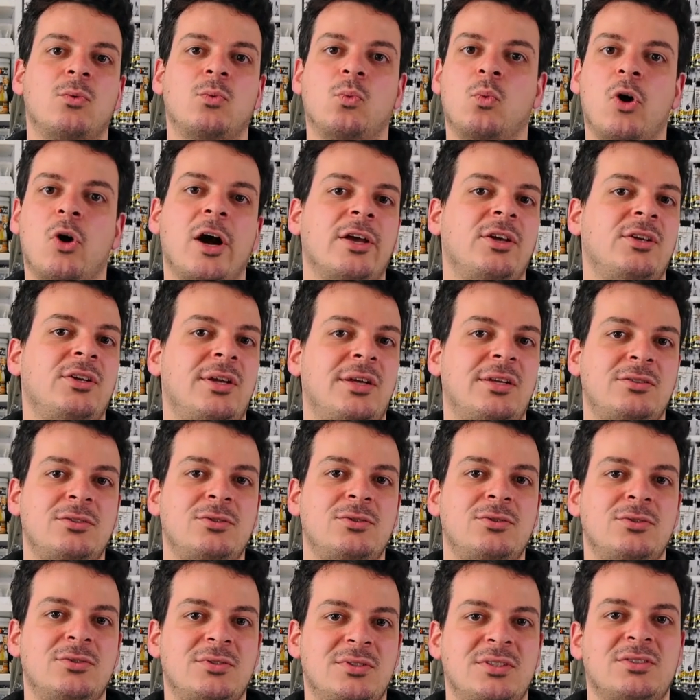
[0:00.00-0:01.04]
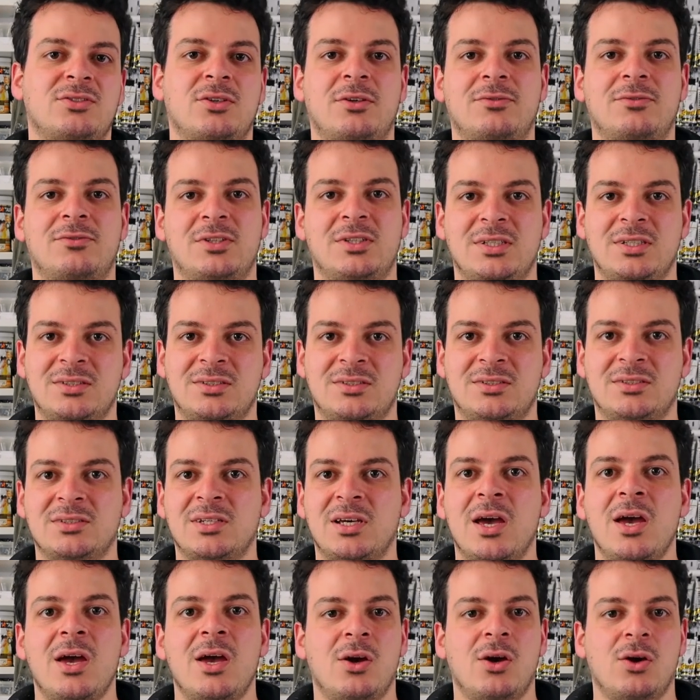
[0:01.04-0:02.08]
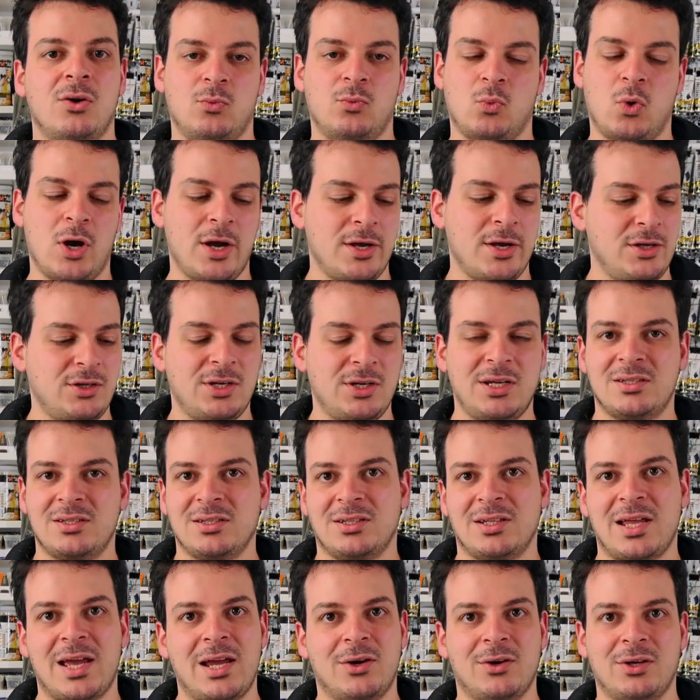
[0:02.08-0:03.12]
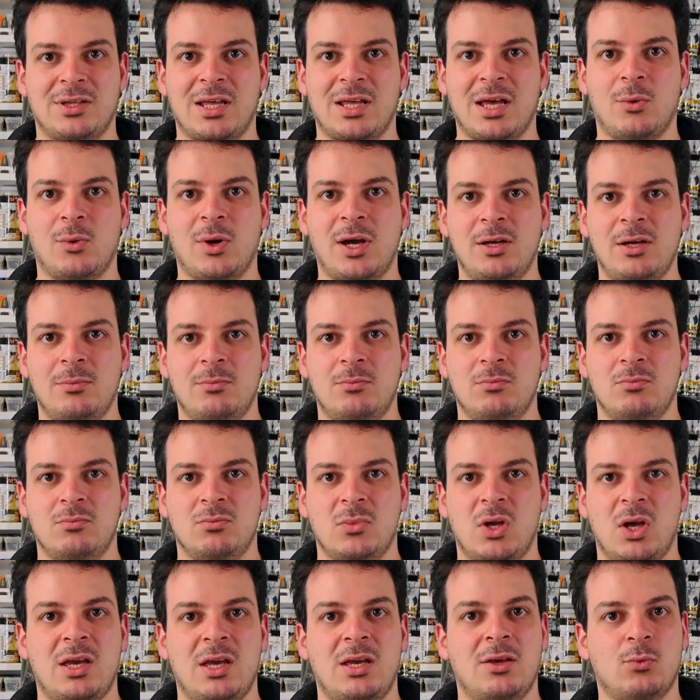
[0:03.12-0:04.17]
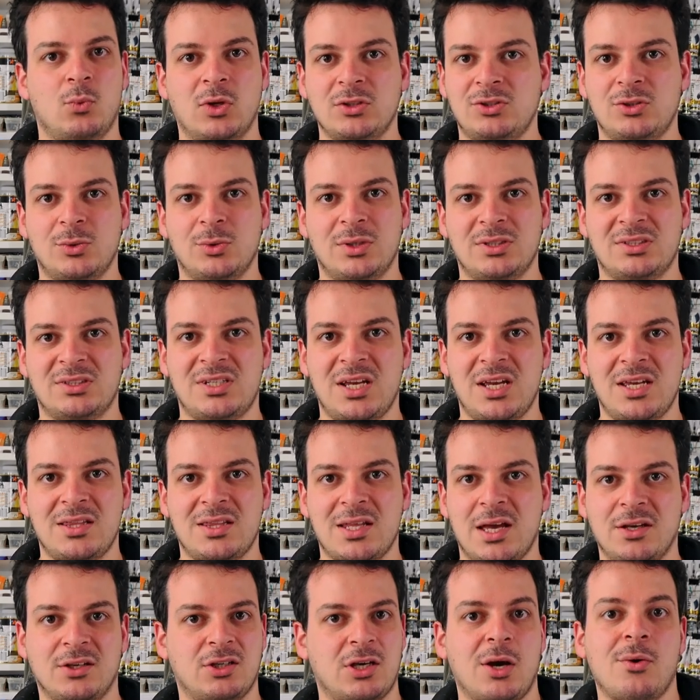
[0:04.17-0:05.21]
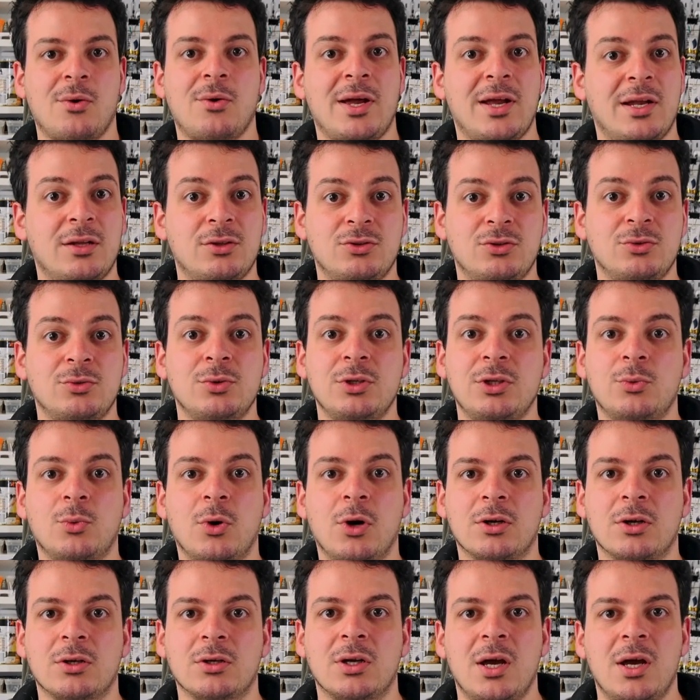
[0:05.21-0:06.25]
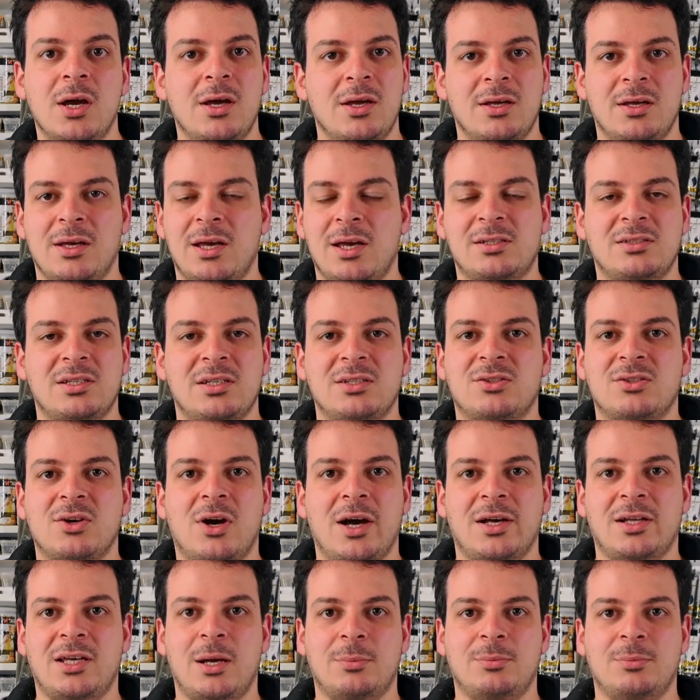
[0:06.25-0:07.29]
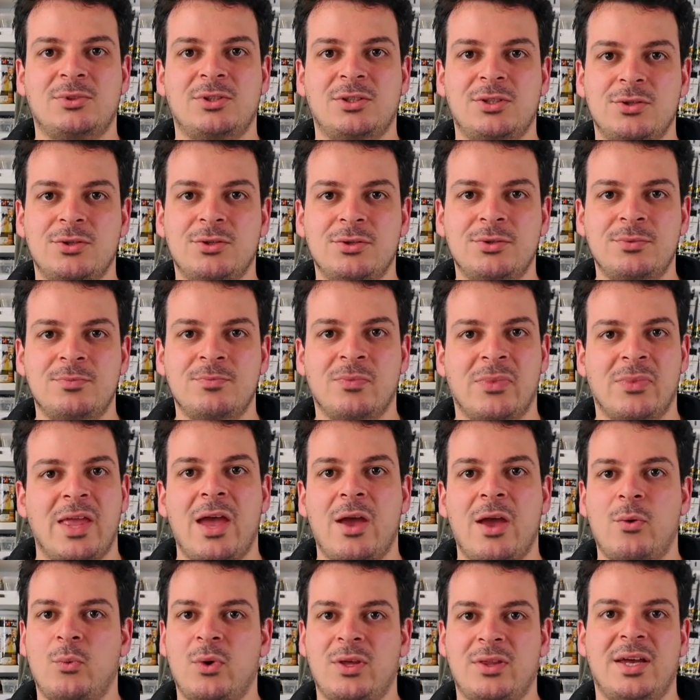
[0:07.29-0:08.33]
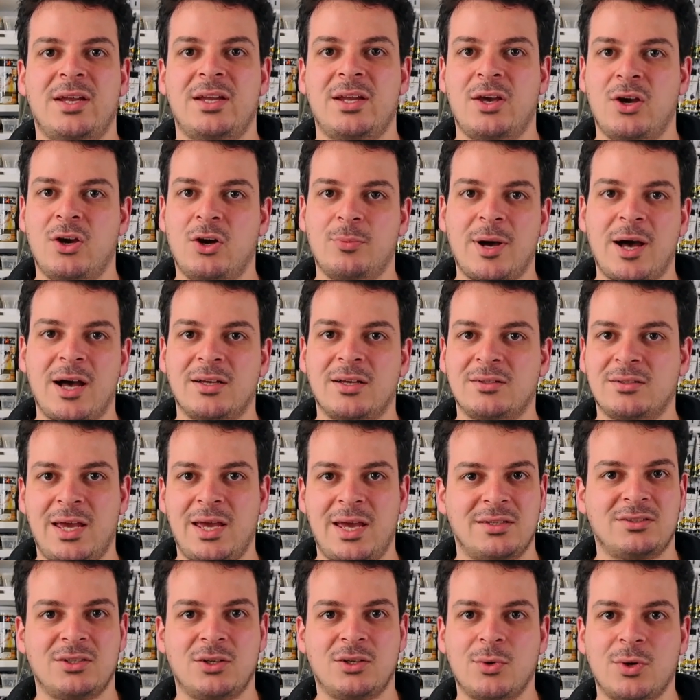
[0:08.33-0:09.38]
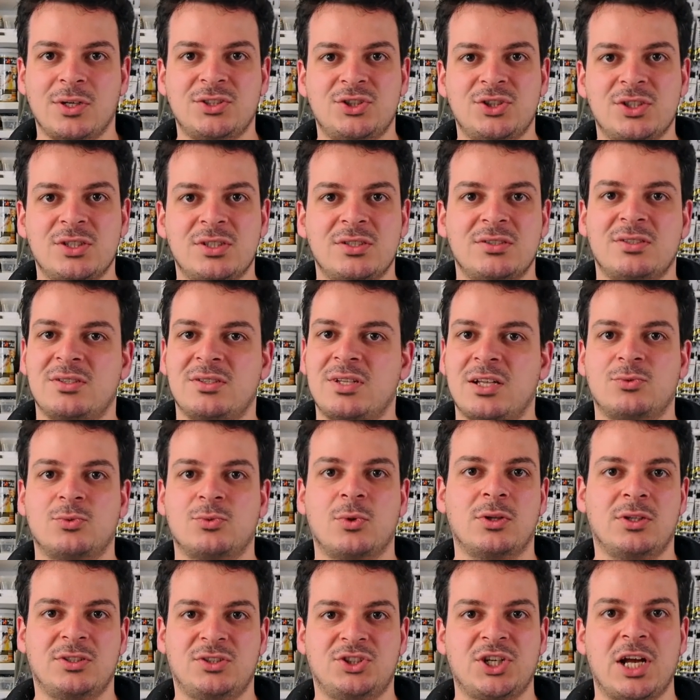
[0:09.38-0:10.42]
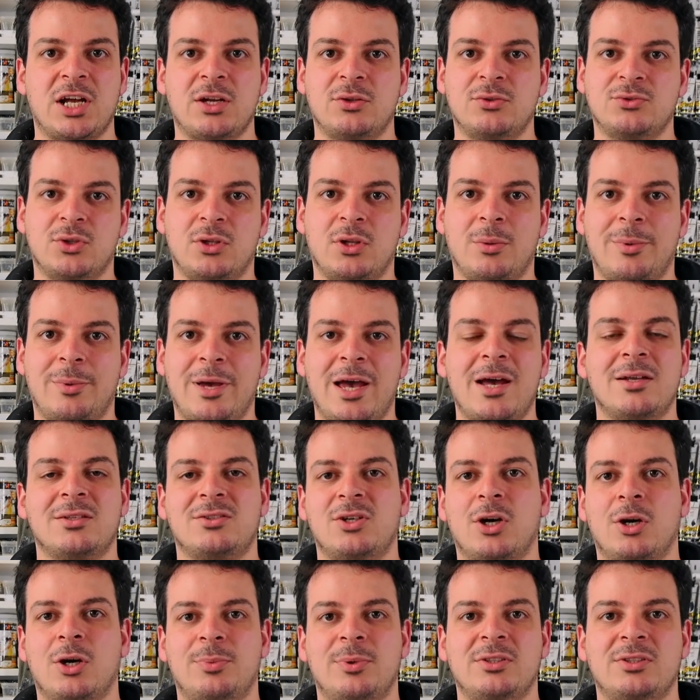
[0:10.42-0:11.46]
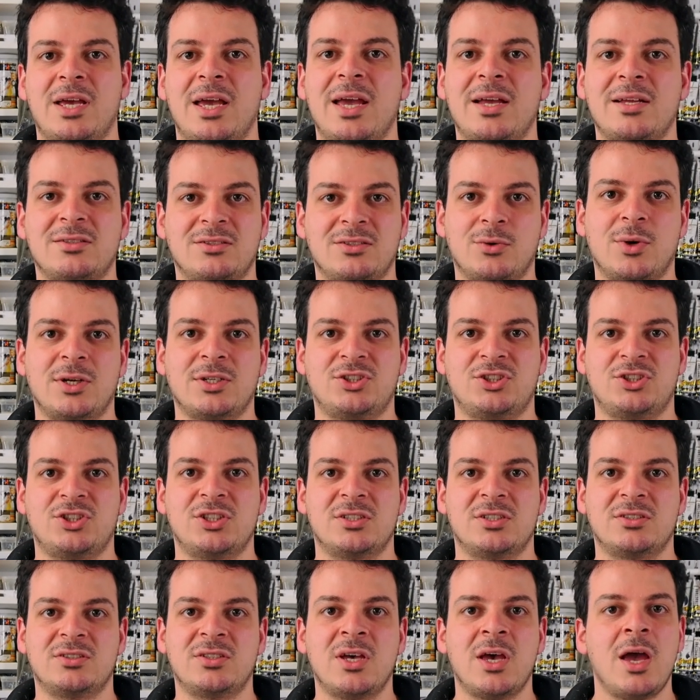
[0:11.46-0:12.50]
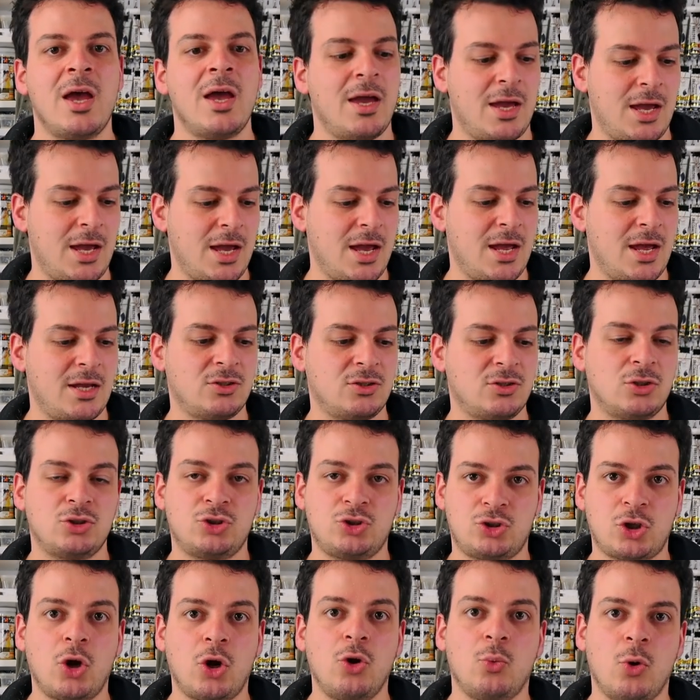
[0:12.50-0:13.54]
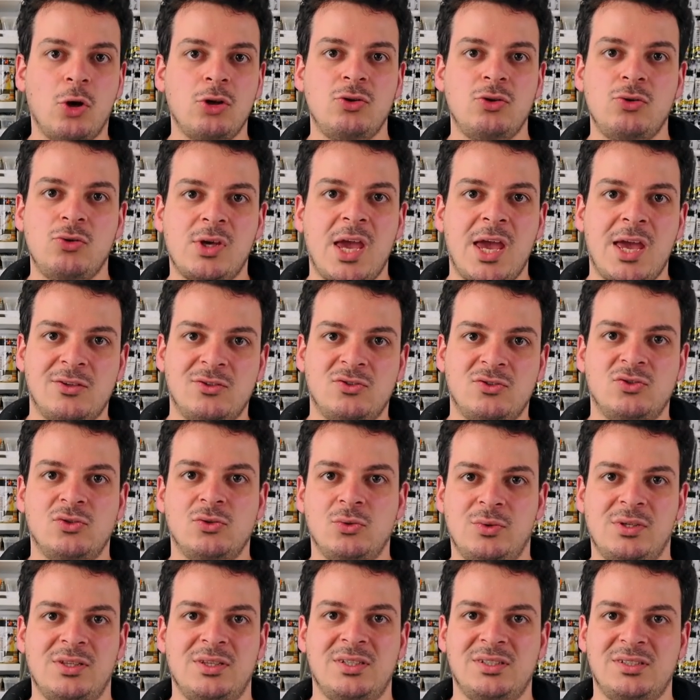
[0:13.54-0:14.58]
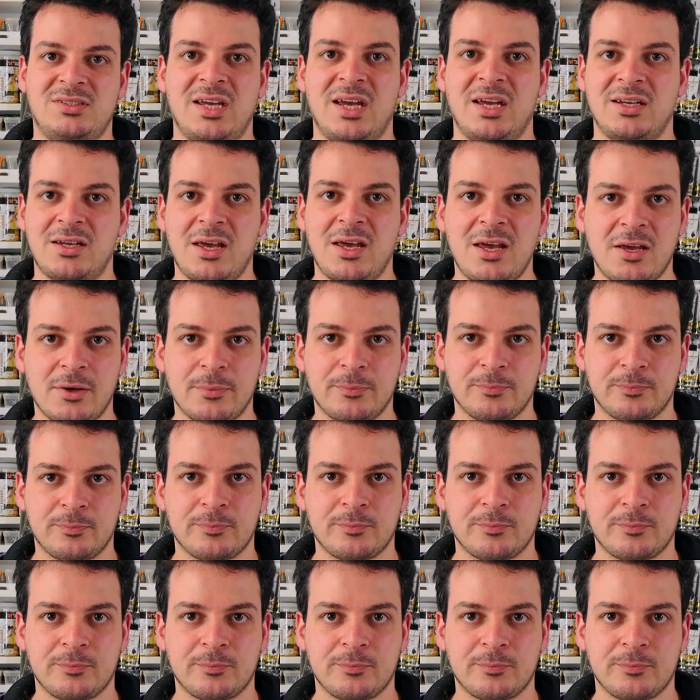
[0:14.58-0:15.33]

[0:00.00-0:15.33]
and why you need to use this over this, why you need to layer it that way, once you understand that, go ahead and do what you want. It's entirely up to you and we're there to help answer questions and that's what this channel is all about. It's helping to answer questions and show what you can do with this technique.